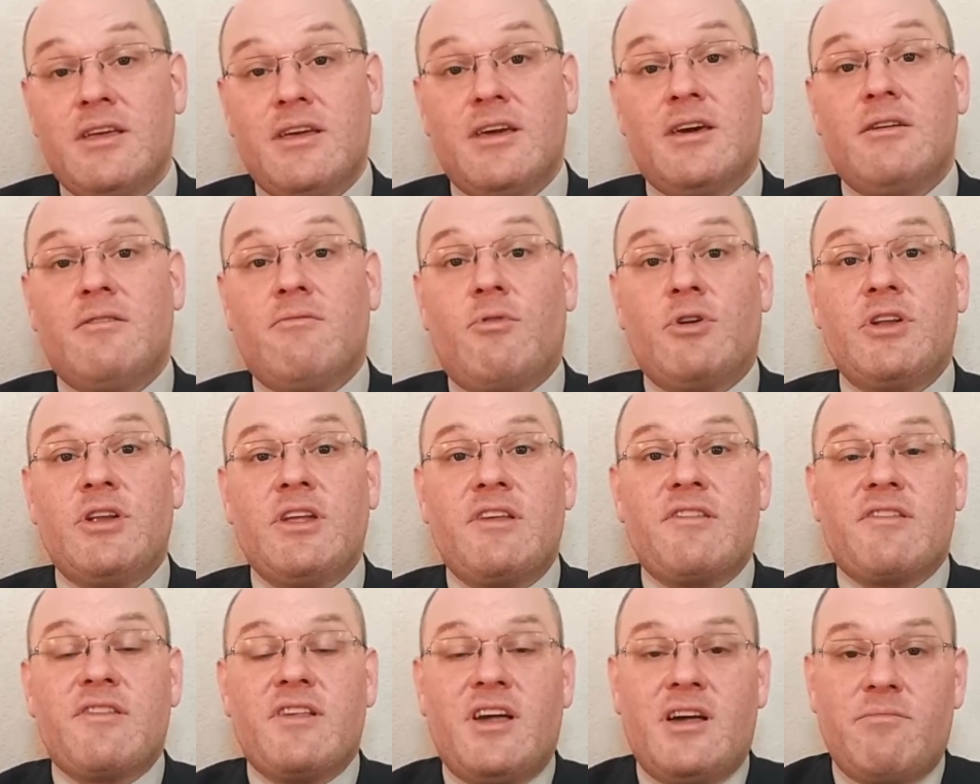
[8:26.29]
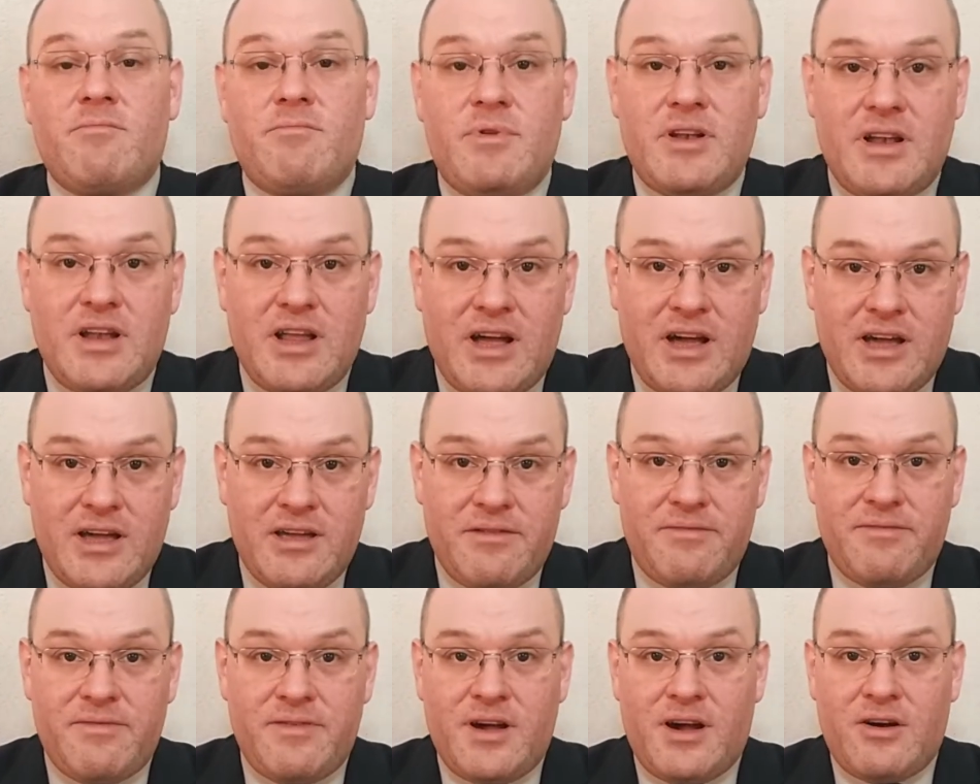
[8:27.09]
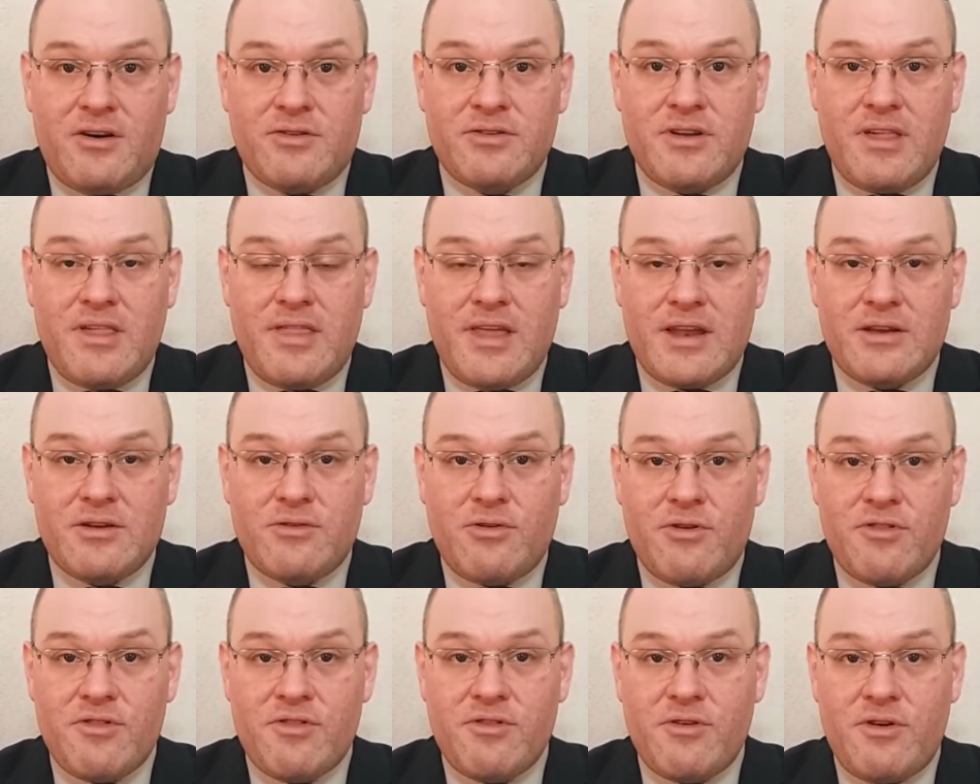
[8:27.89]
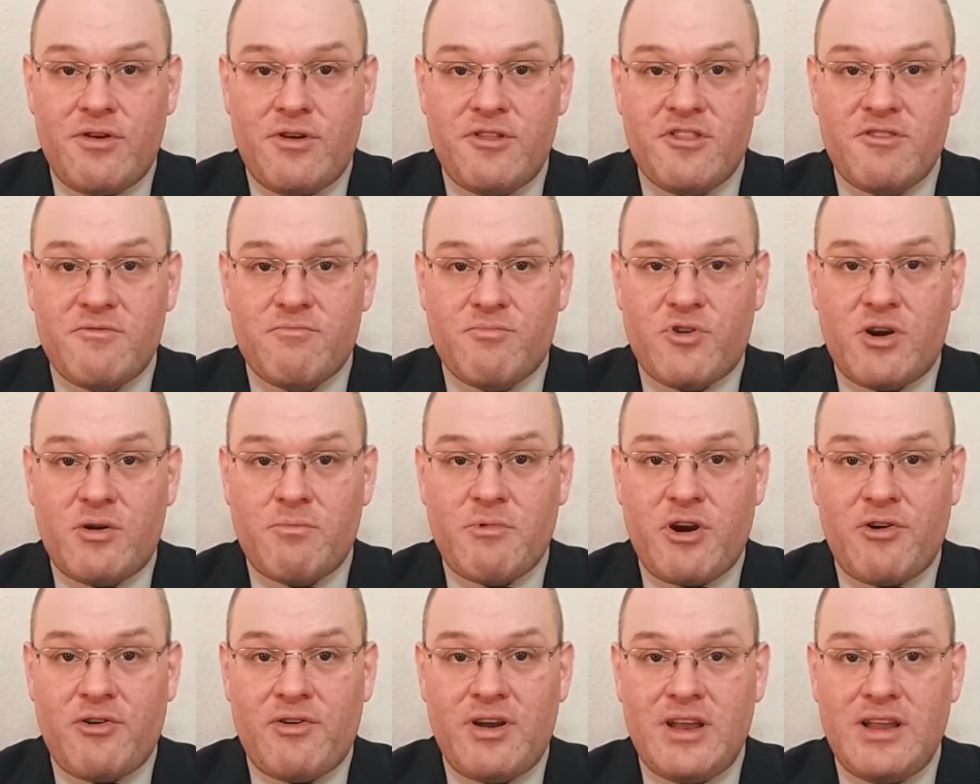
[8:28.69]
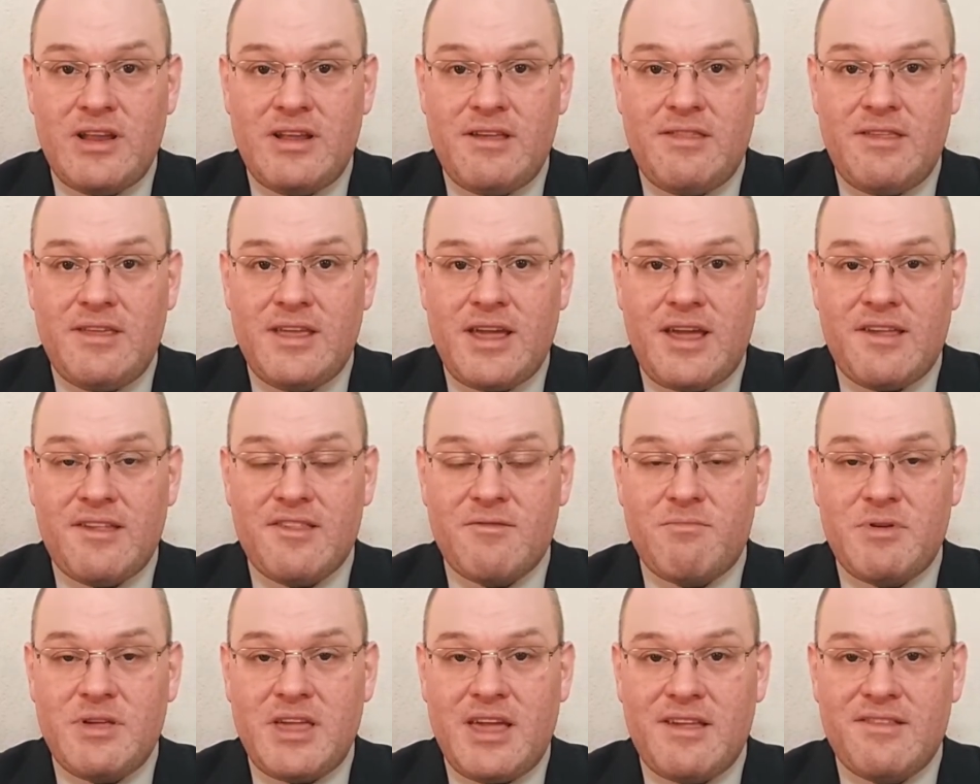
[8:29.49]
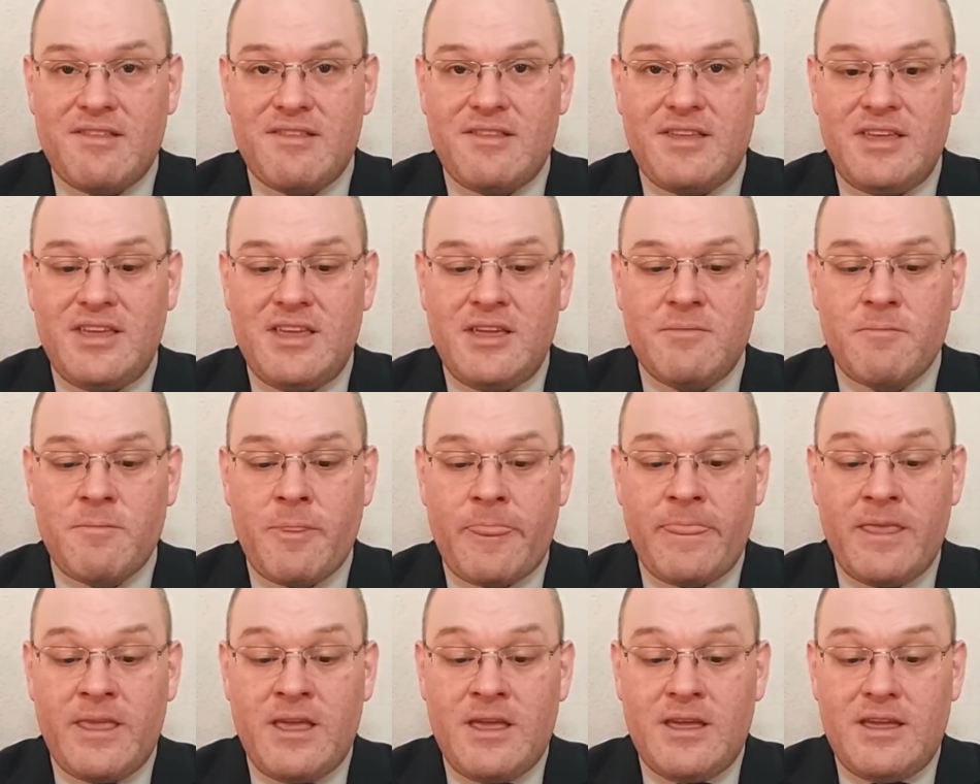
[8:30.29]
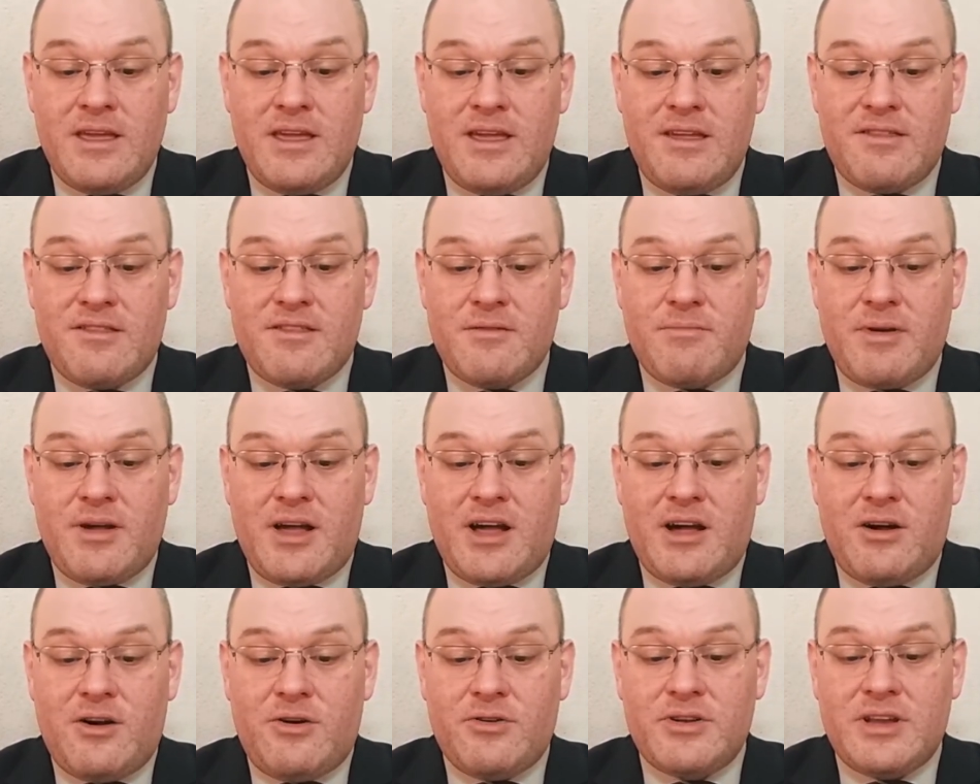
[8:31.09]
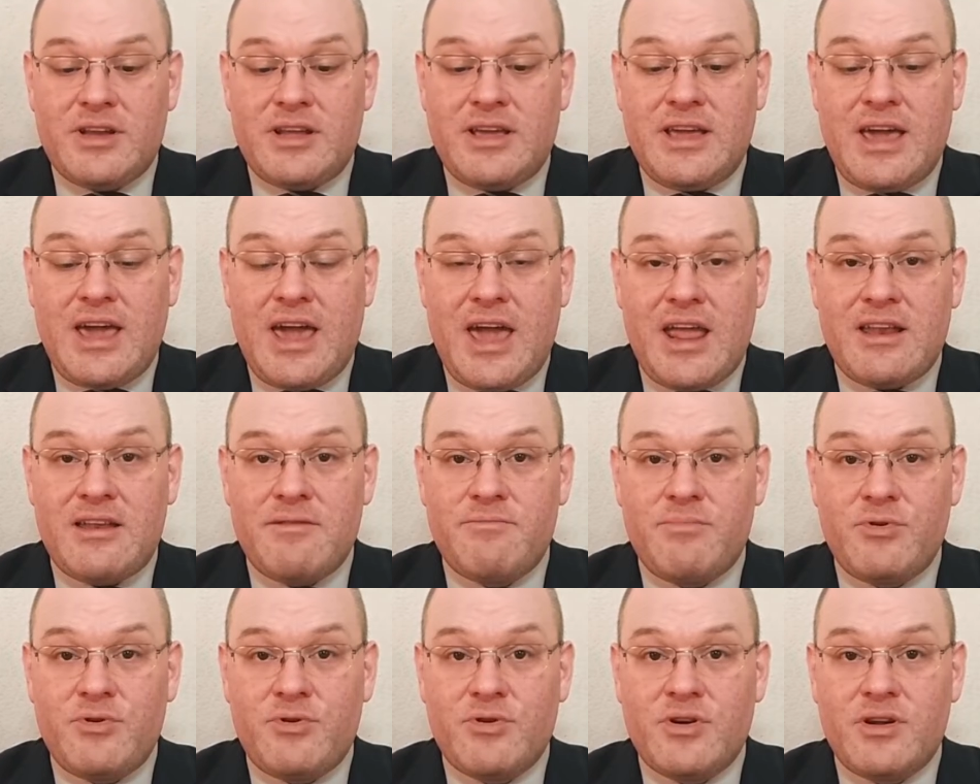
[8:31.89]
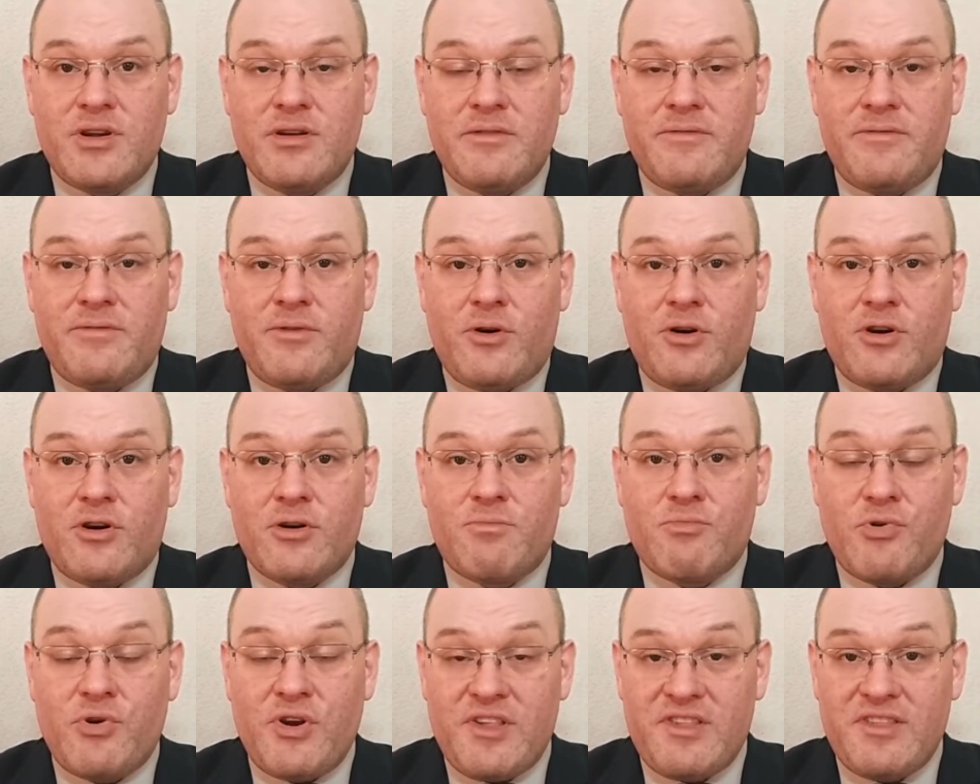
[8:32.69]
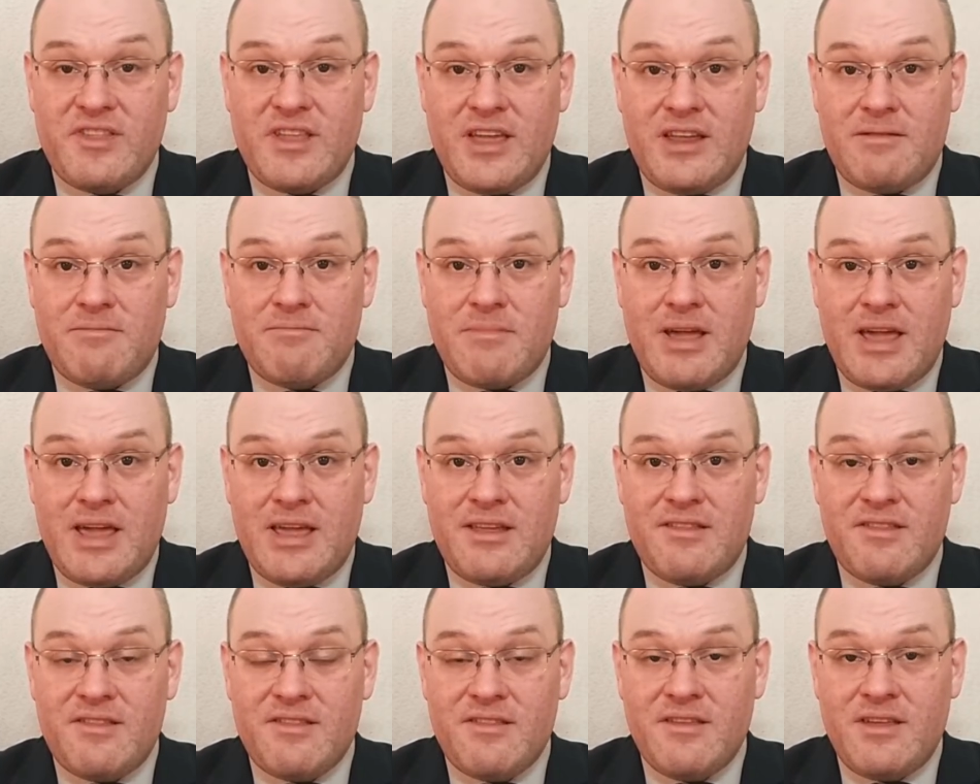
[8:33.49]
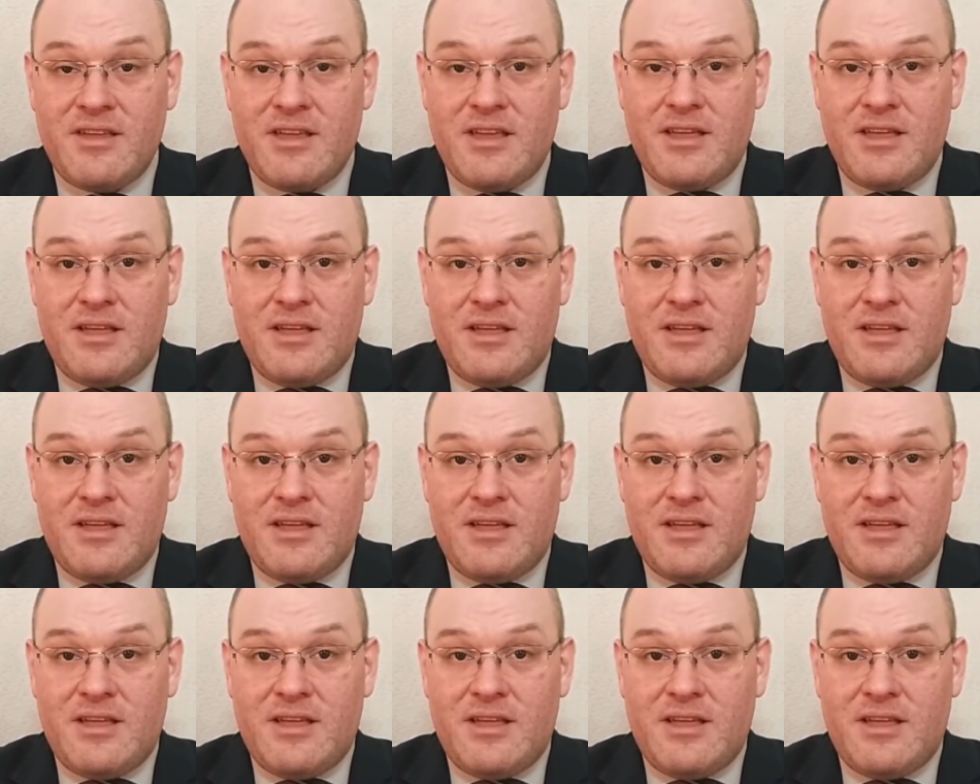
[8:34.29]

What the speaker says: One example I found that concerns primarily the SBST is about a handbook for prison inmates.